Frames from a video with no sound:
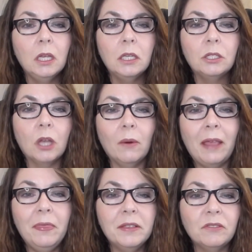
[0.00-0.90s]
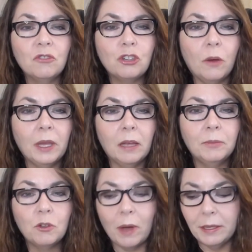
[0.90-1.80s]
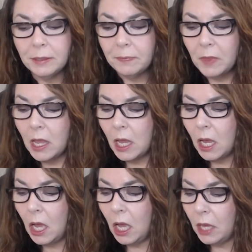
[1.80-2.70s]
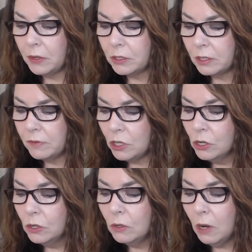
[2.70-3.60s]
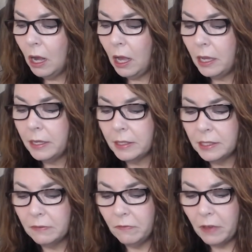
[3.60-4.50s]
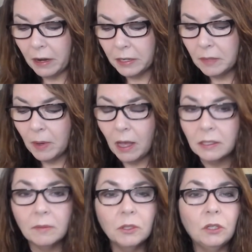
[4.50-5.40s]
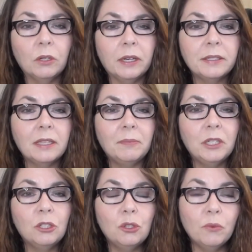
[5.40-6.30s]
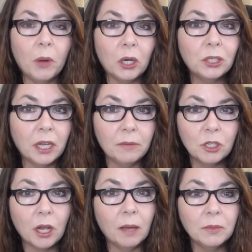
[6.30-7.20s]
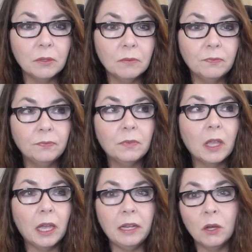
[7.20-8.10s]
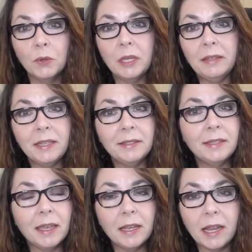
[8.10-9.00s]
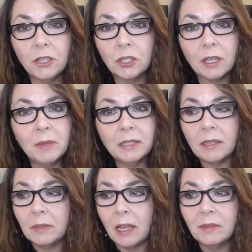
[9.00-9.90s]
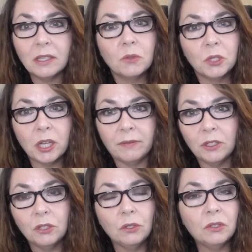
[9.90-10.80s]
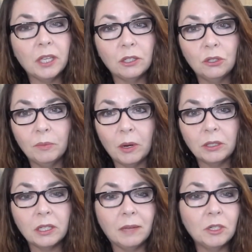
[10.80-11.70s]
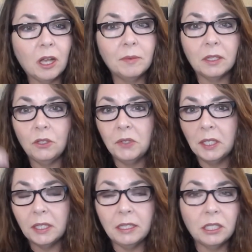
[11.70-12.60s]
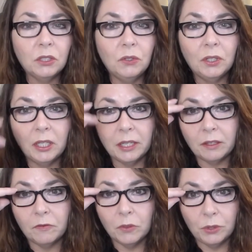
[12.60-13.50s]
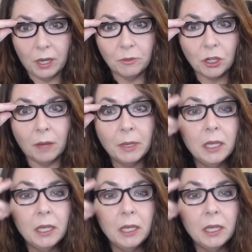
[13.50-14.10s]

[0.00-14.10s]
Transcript: So, and this is showing up twice. Others of you, it is very possible you're accepting two part time jobs. I know in these day and ages, I mean, sometimes that's what you have to do. You take two part time jobs and you can until you can get the full time job.